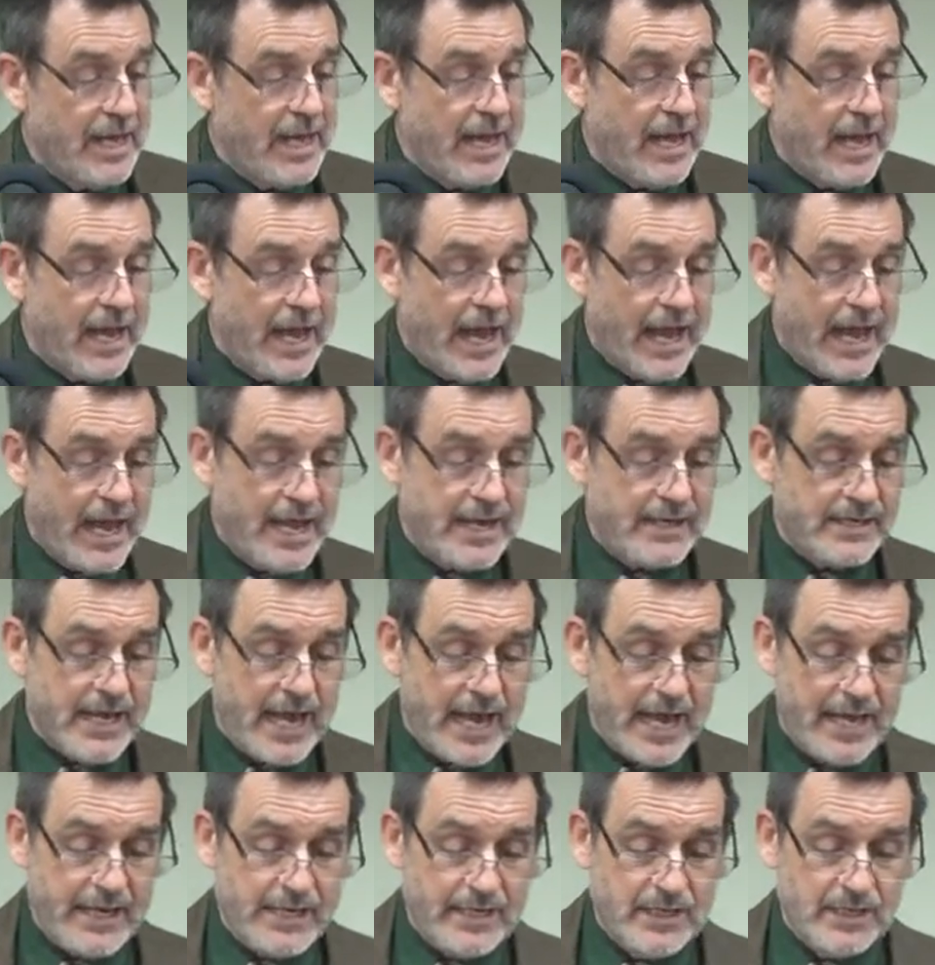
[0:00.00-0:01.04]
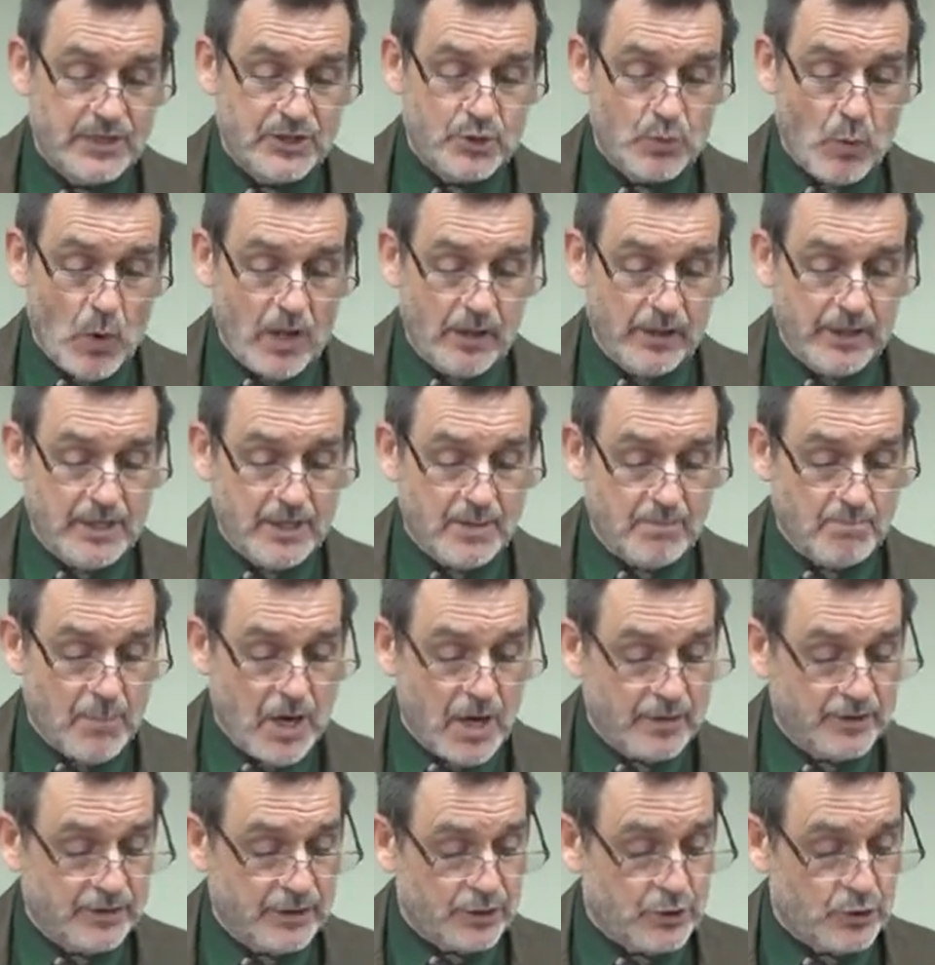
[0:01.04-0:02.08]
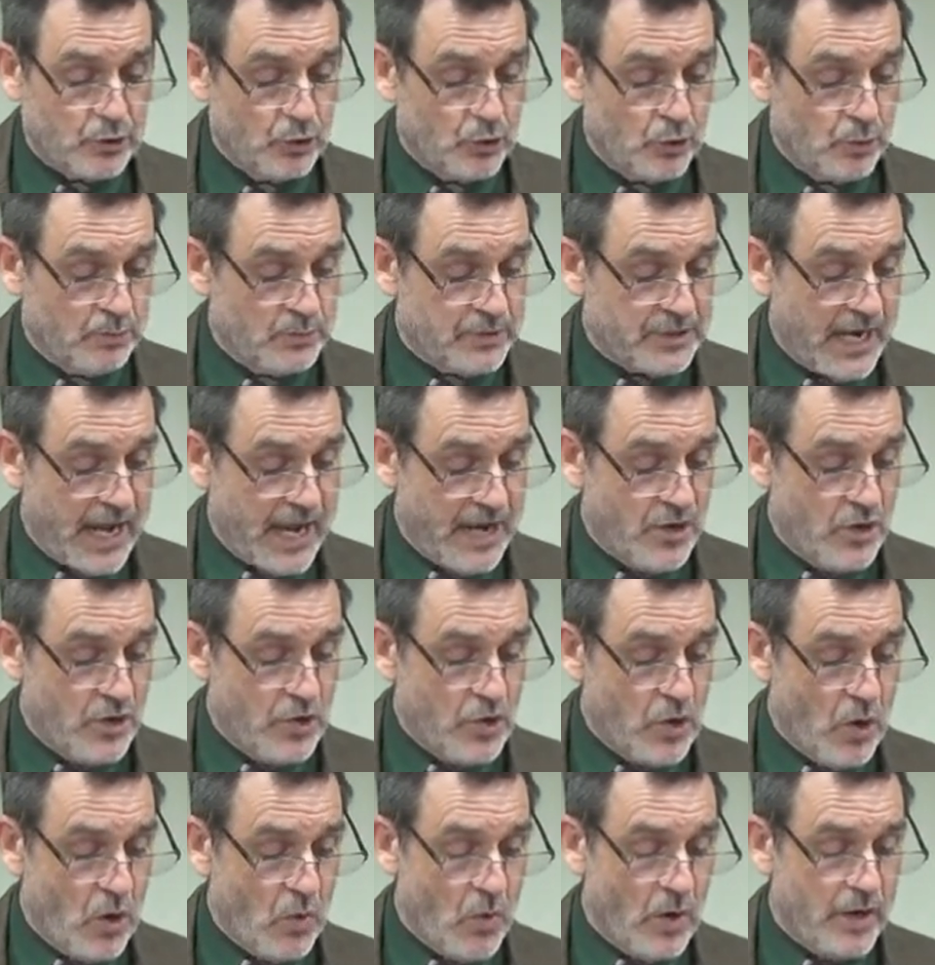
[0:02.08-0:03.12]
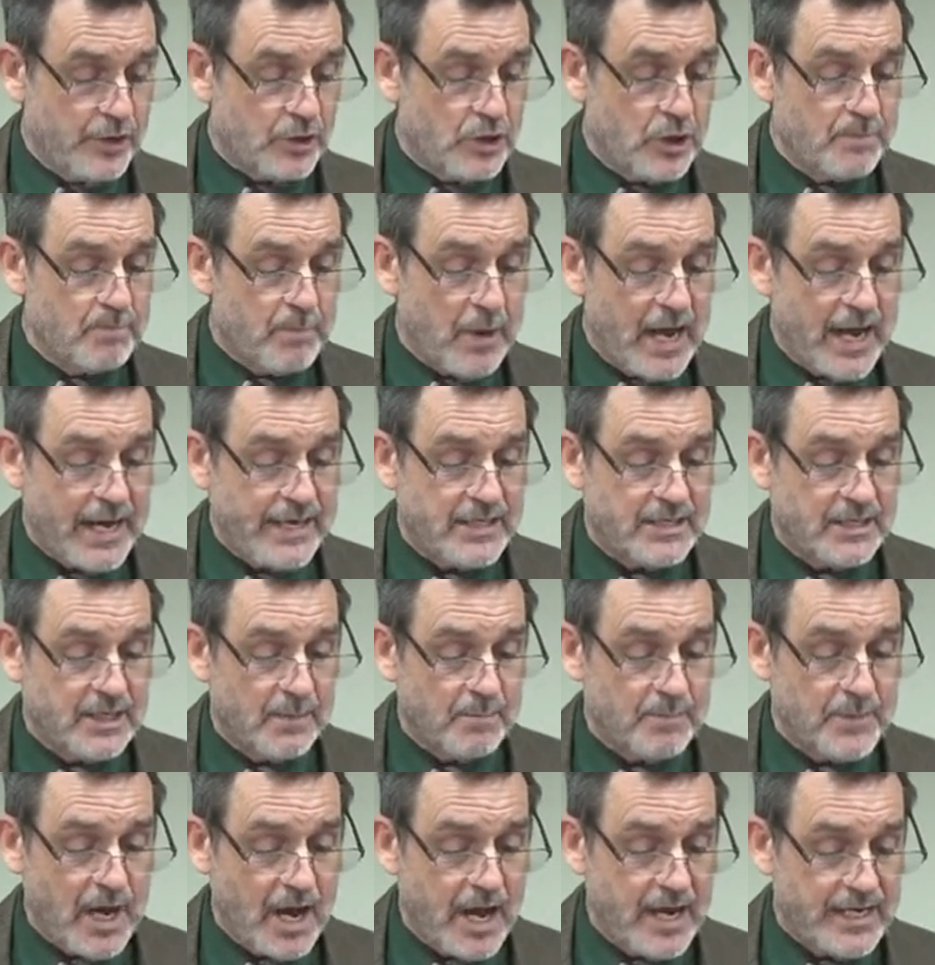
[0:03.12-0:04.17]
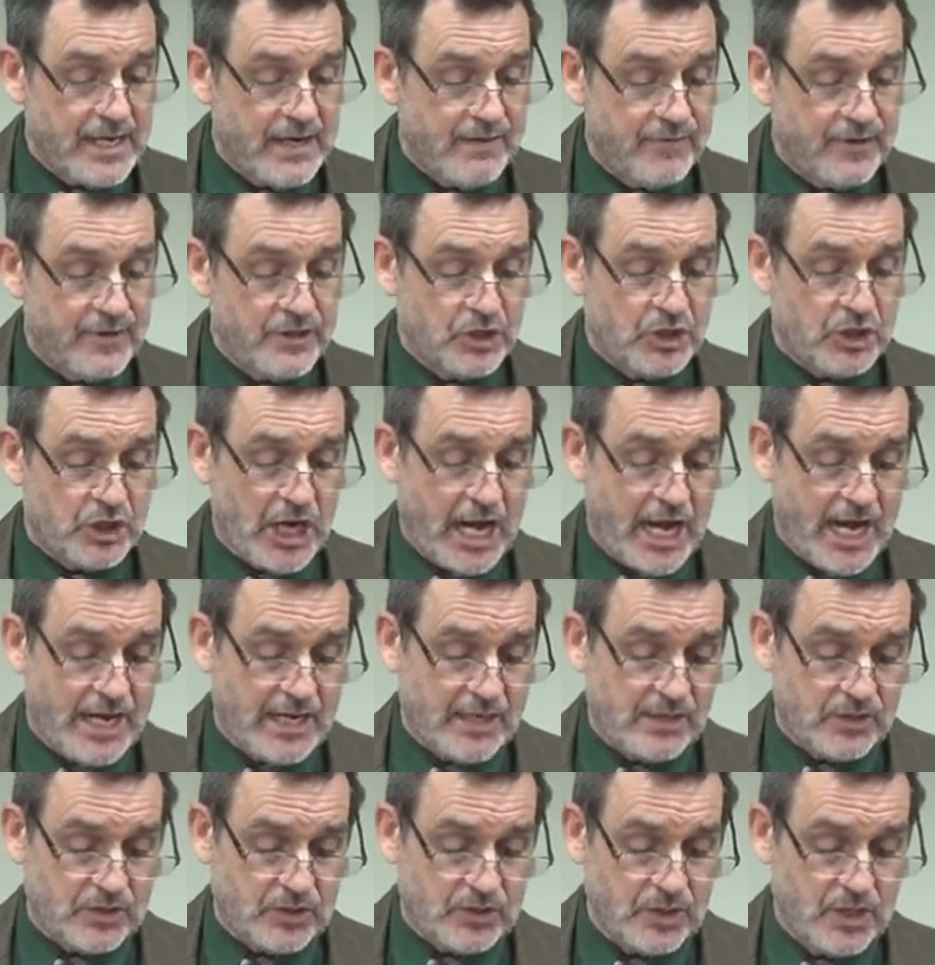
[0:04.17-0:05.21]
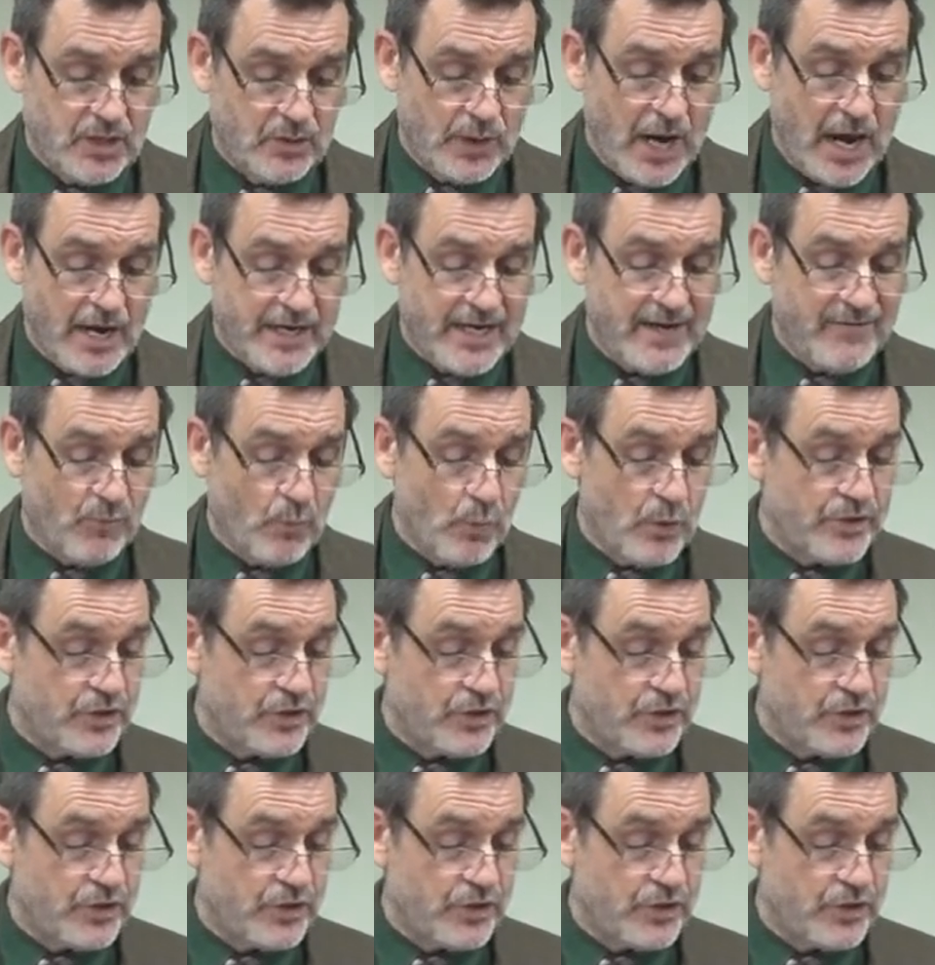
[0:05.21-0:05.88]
and had his dwelling among the tombs, and no one could bind him, not even the chains, not even with